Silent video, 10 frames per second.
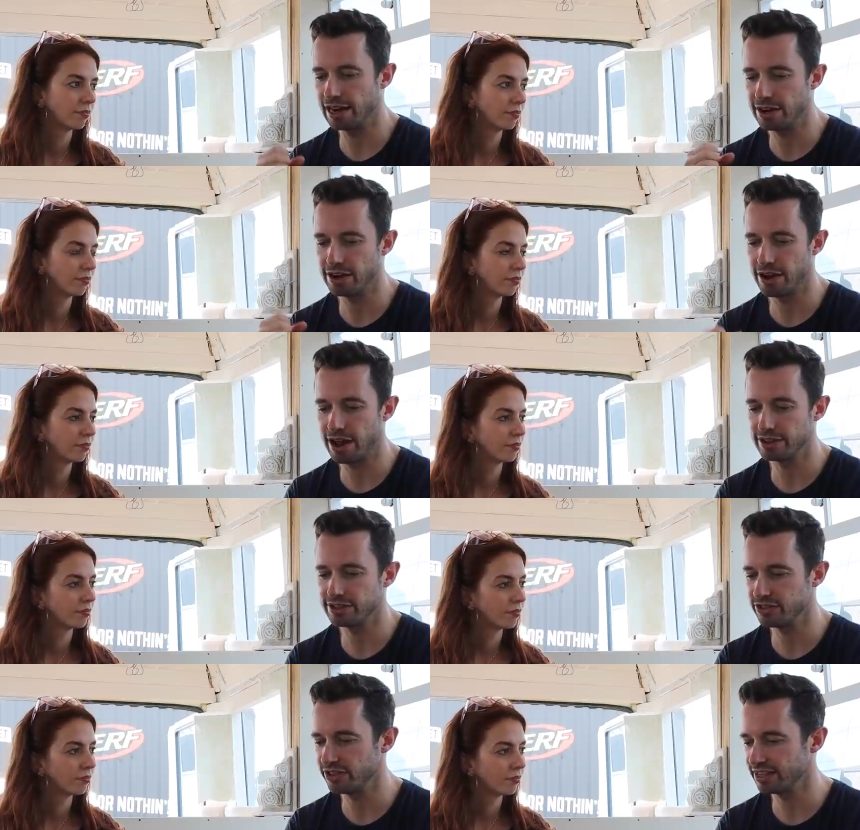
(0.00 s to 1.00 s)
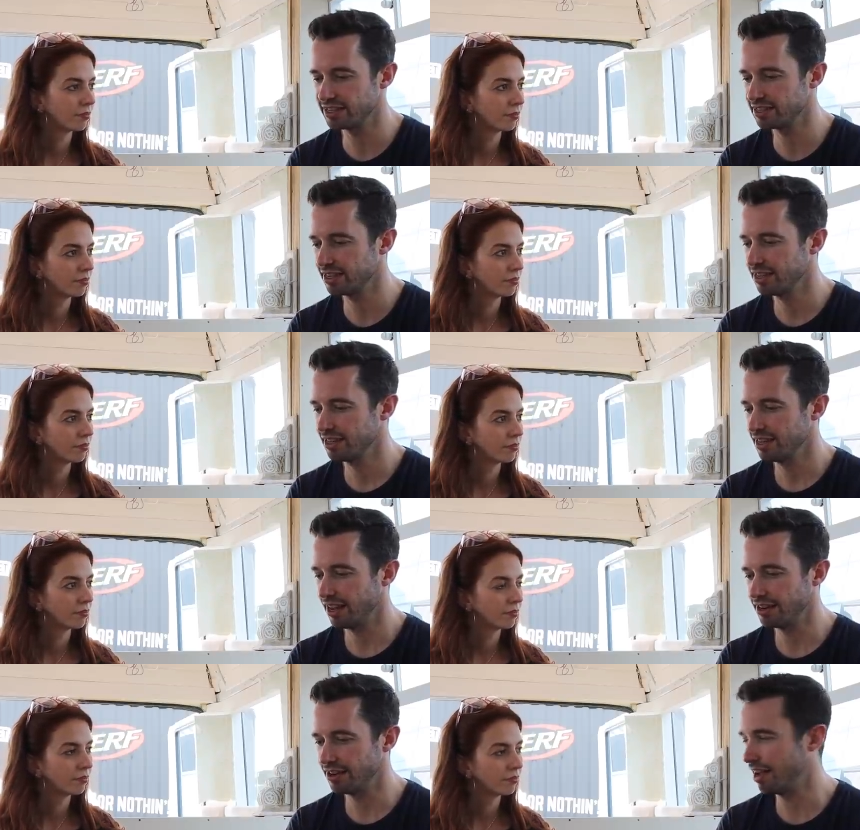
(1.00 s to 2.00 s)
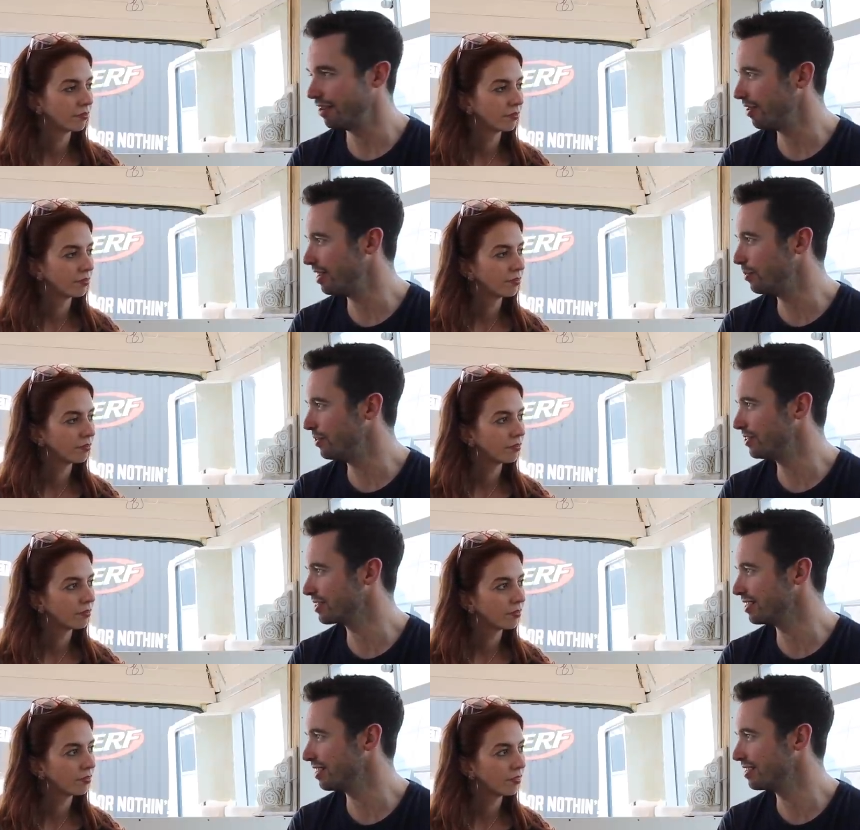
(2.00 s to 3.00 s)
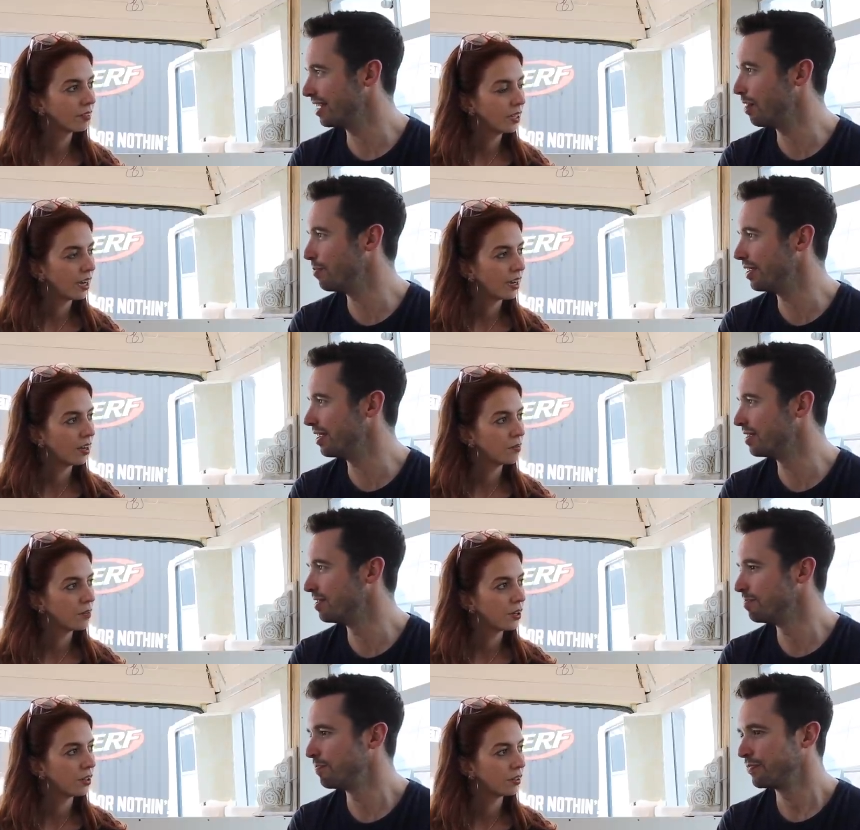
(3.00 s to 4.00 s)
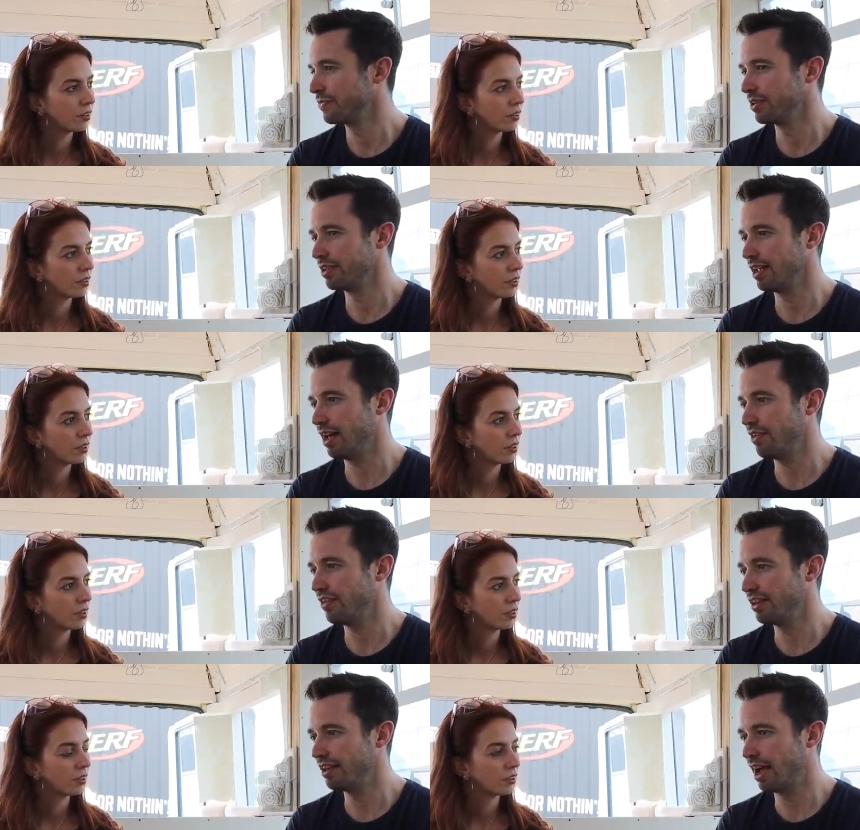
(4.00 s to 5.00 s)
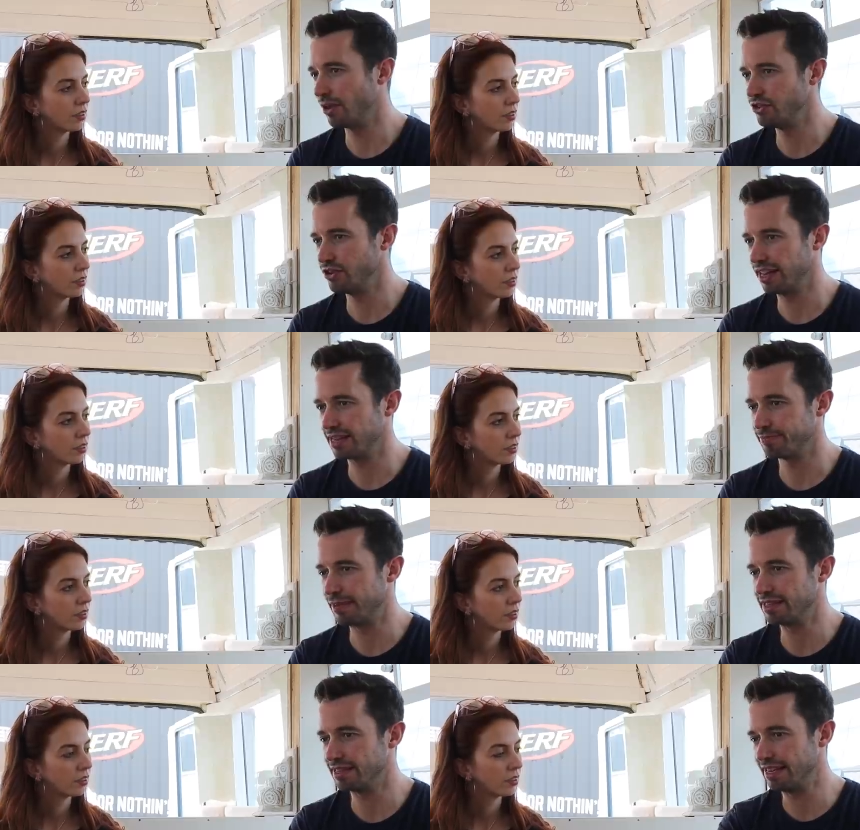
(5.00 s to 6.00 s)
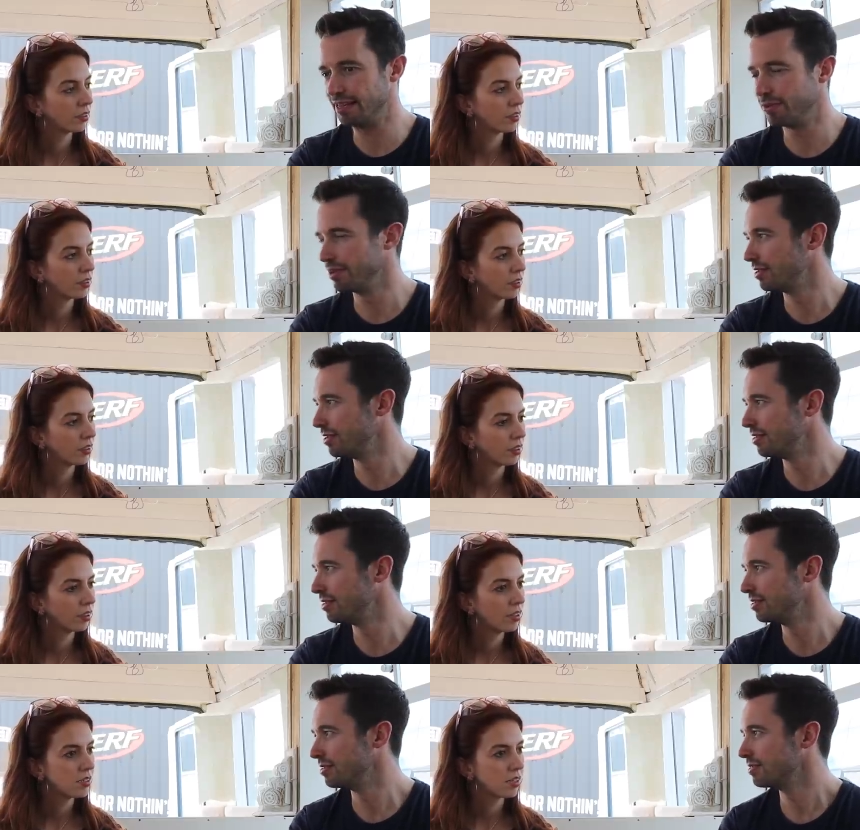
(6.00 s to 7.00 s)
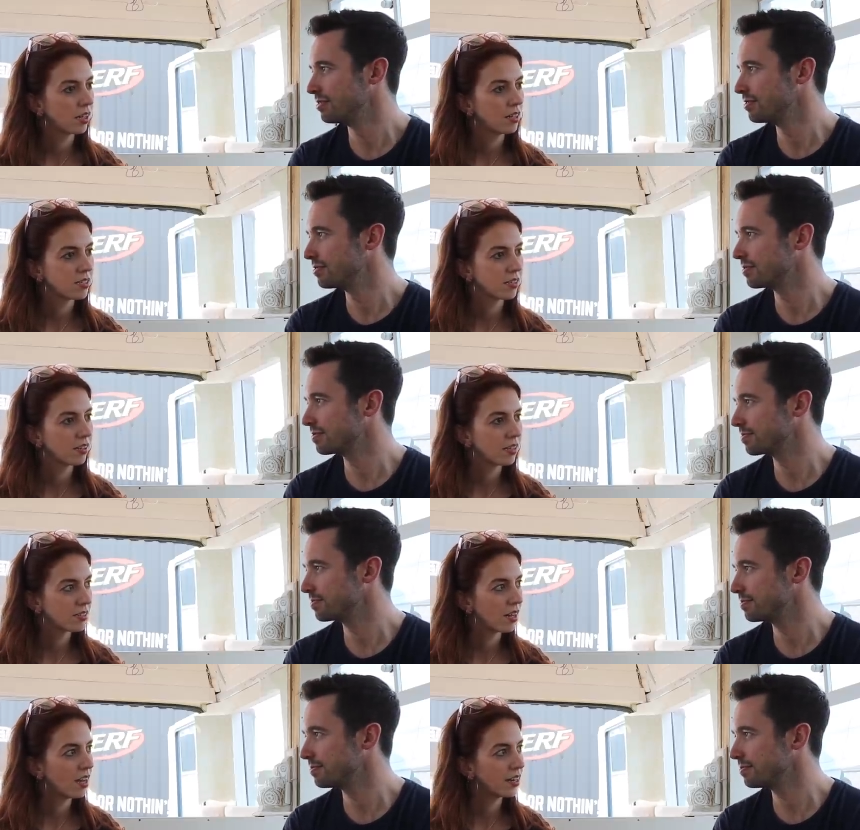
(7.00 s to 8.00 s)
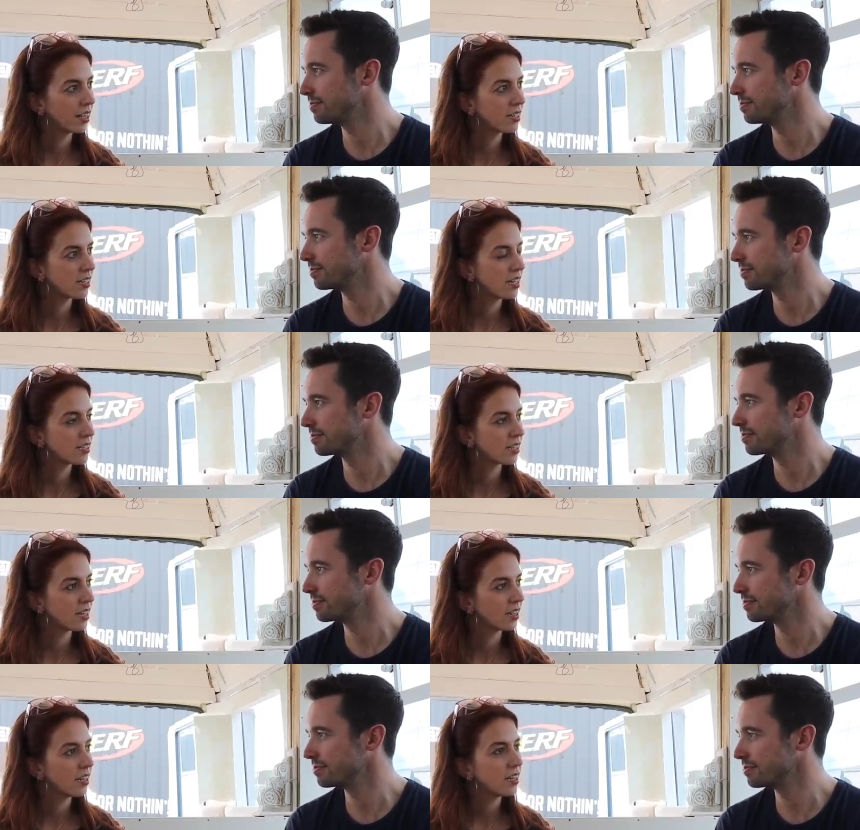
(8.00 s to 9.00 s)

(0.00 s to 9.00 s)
Speaker 1: I don't know how to do this. I don't have anyone who's gonna
Speaker 2: help yeah, me. Help you.
Speaker 1: And then how do you like make the leap?
Speaker 2: It's, it's learning, isn't it?